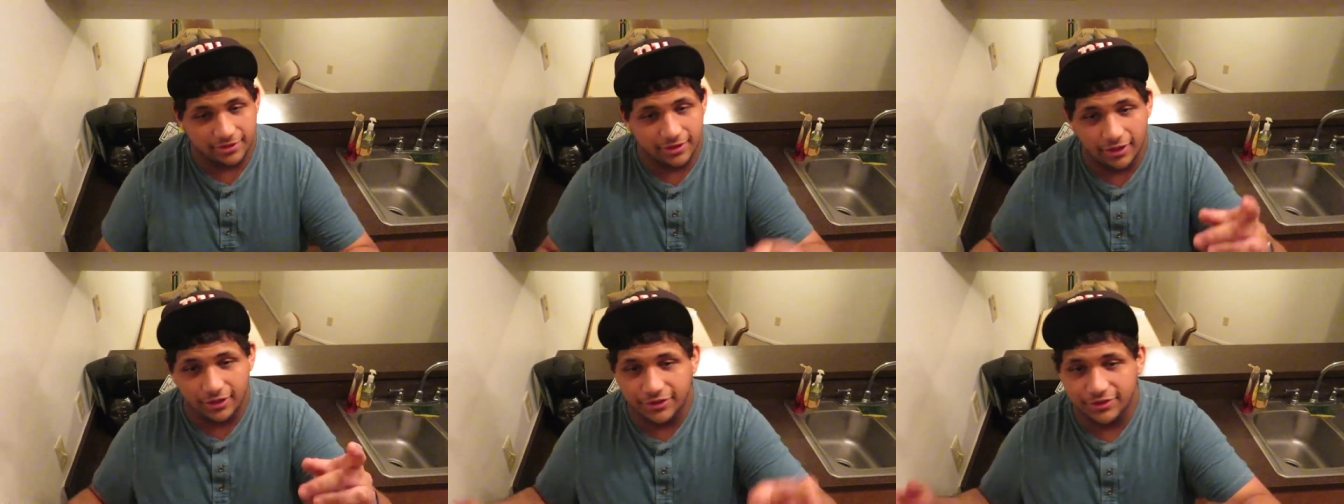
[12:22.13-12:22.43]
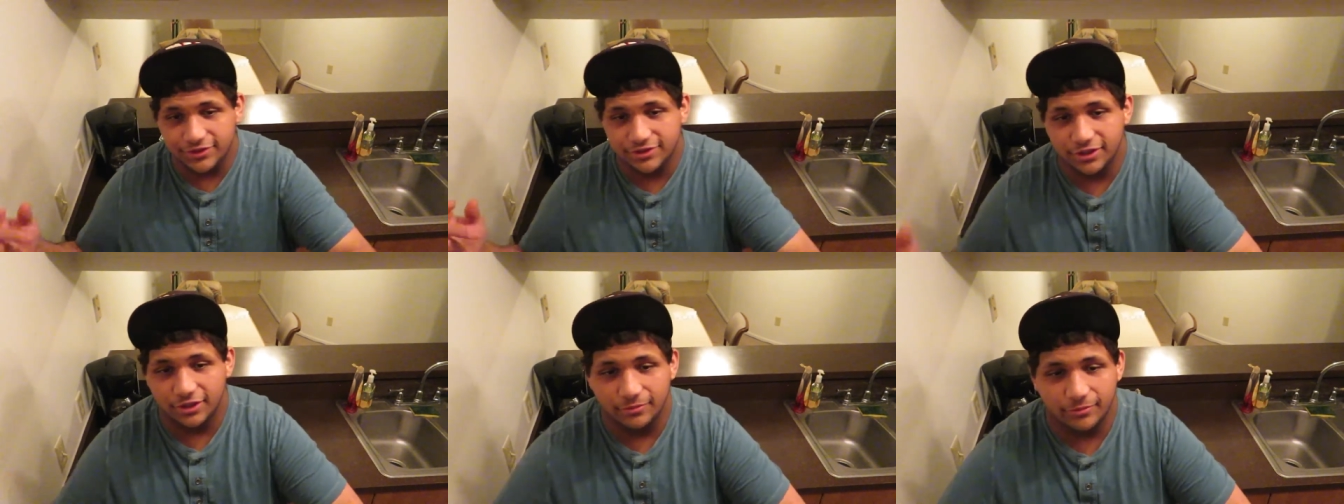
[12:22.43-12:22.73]
Thank you
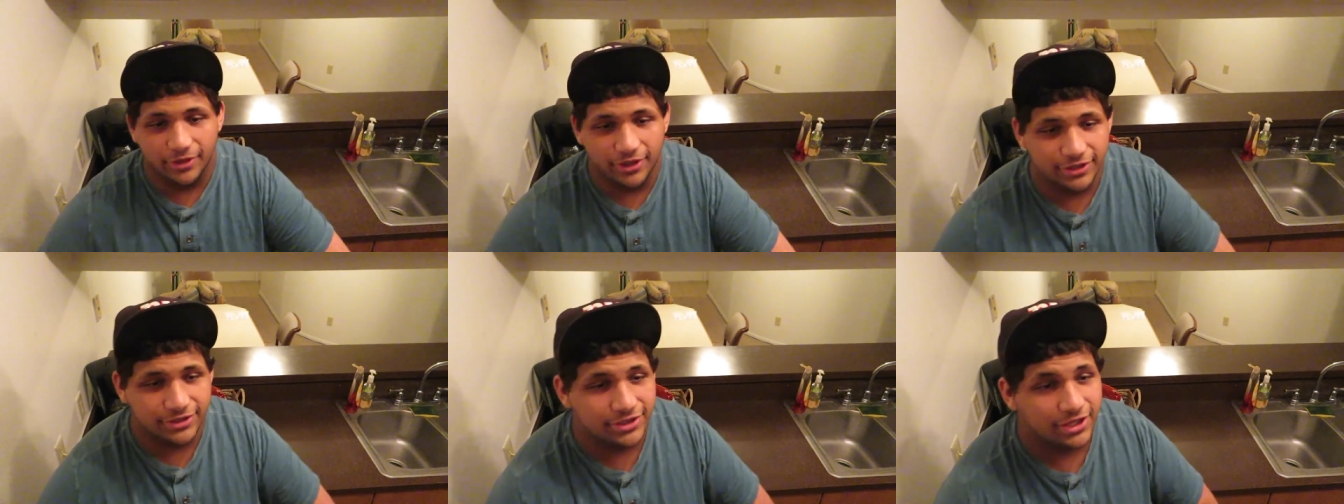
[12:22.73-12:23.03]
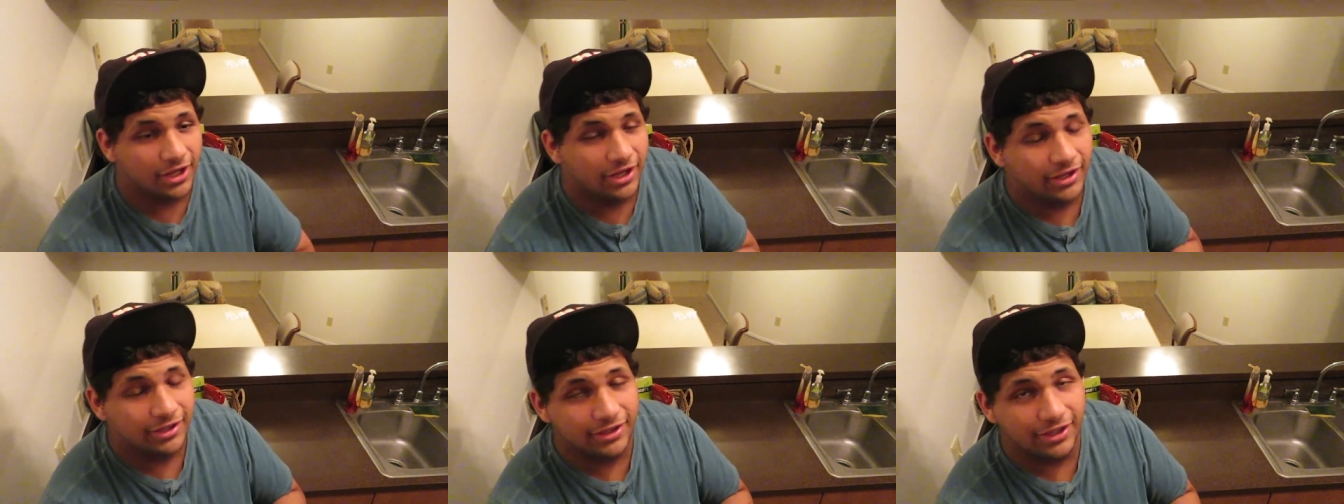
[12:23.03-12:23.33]
so much.
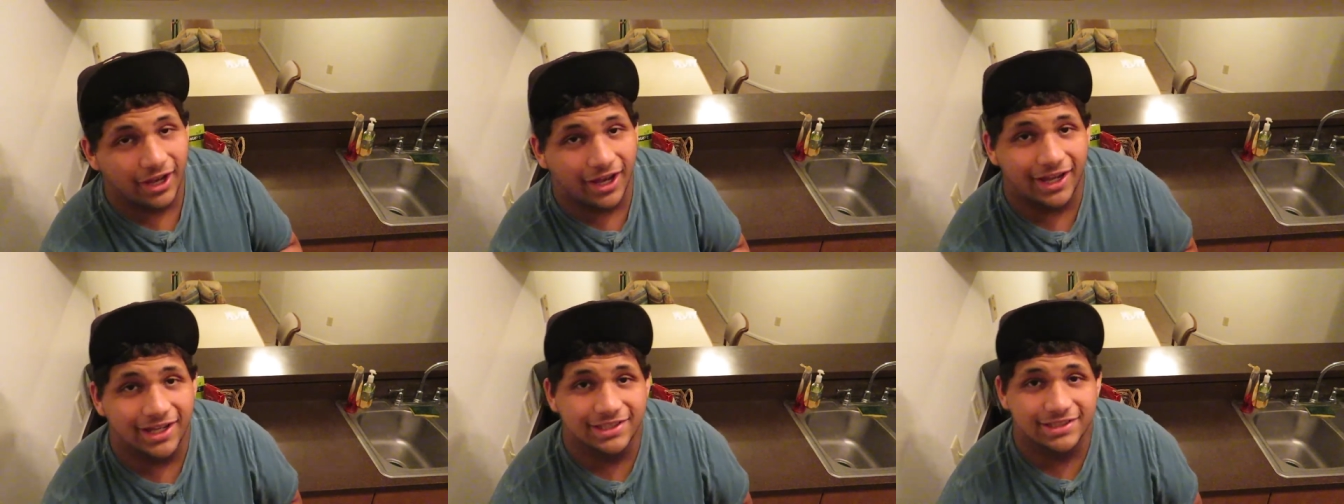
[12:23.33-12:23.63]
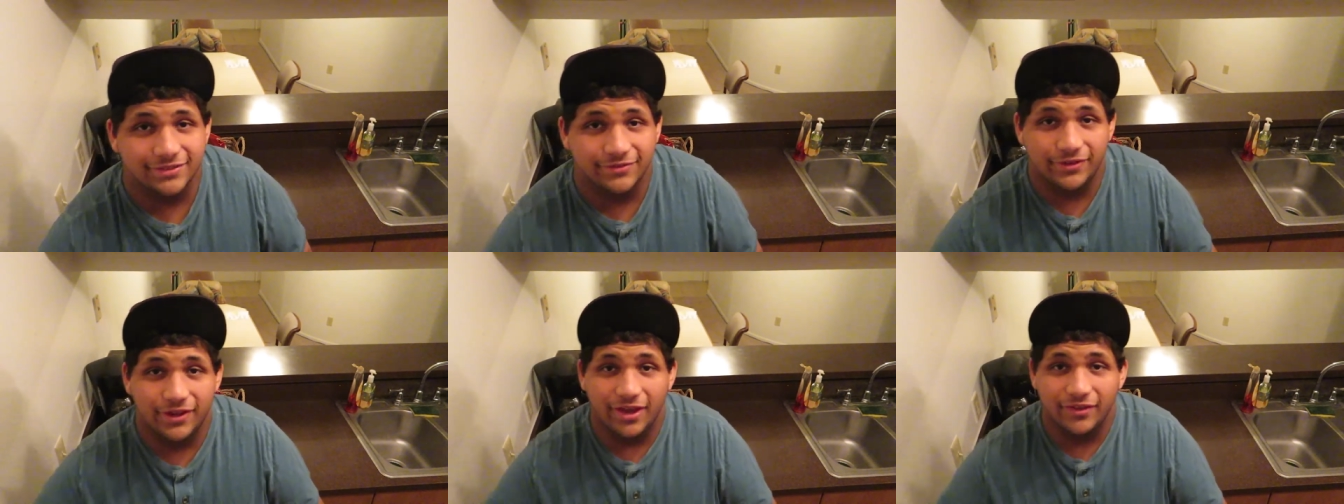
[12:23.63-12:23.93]

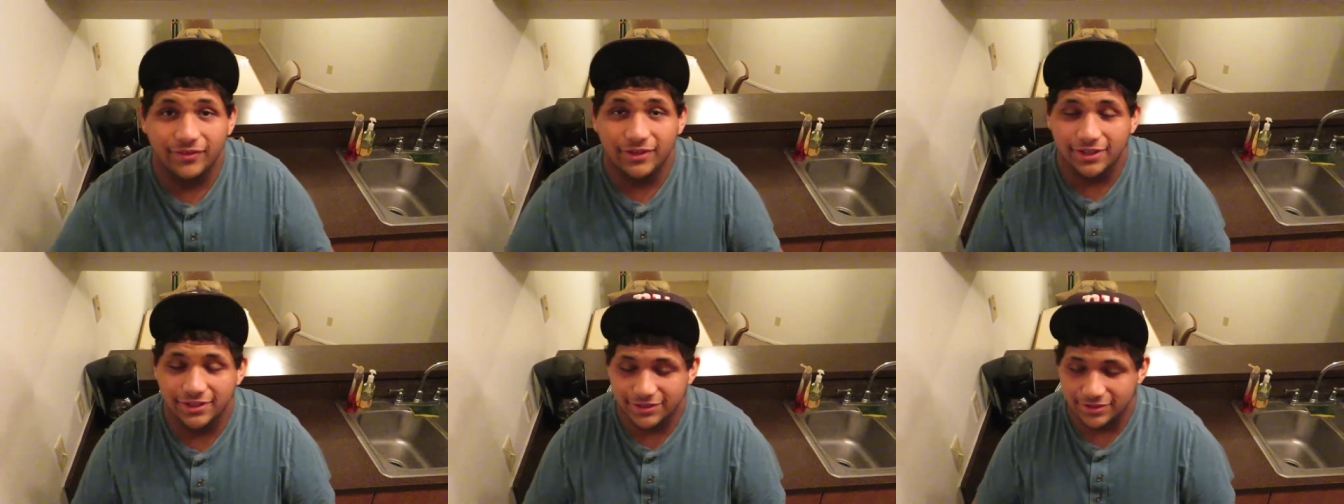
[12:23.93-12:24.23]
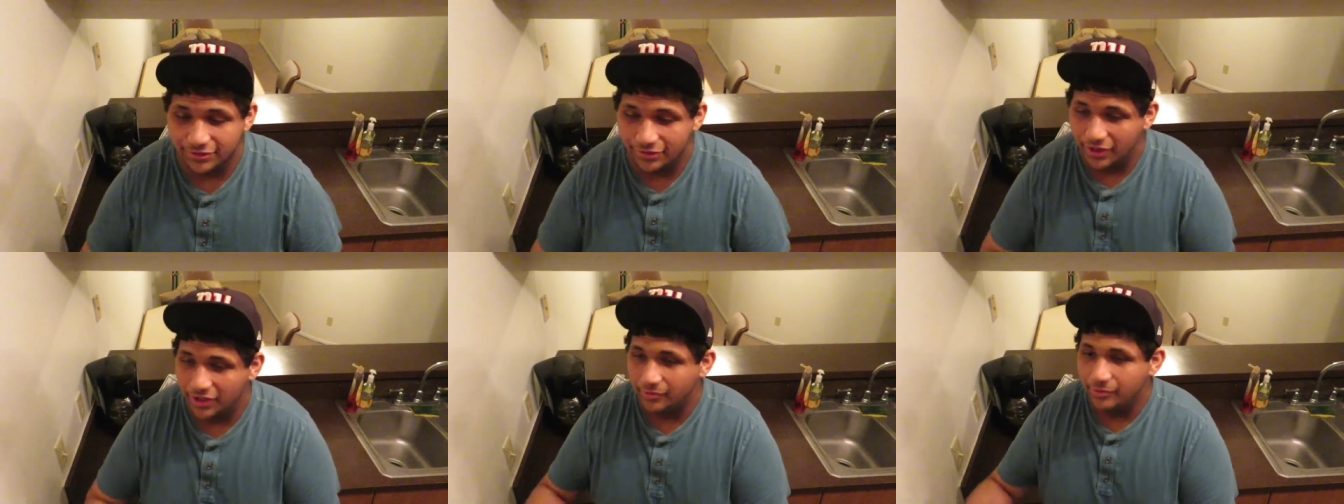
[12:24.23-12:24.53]
Guys, if you have an
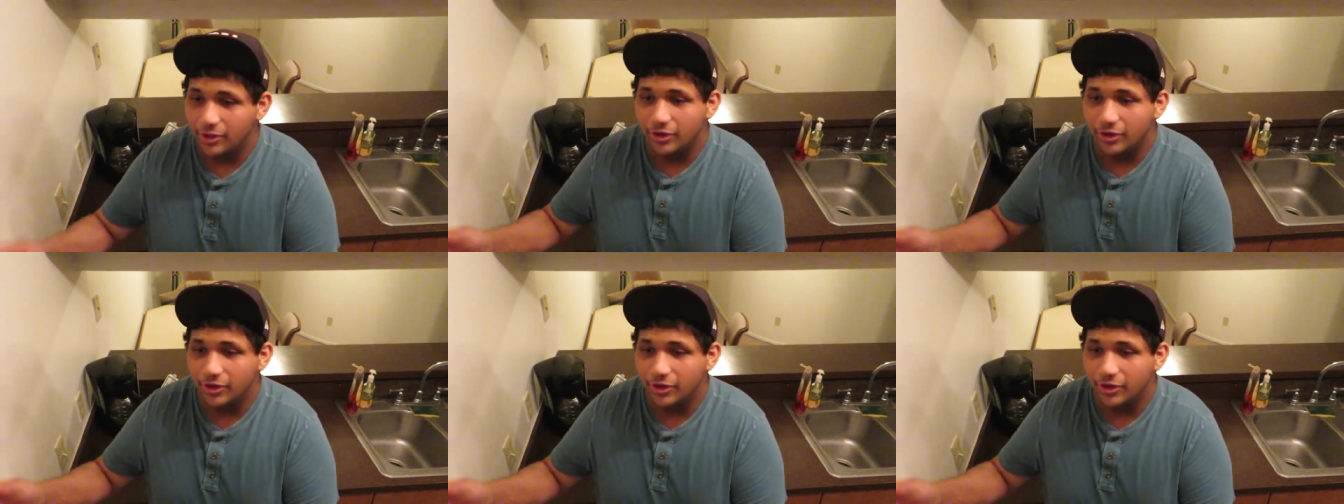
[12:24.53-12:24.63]
Instagram,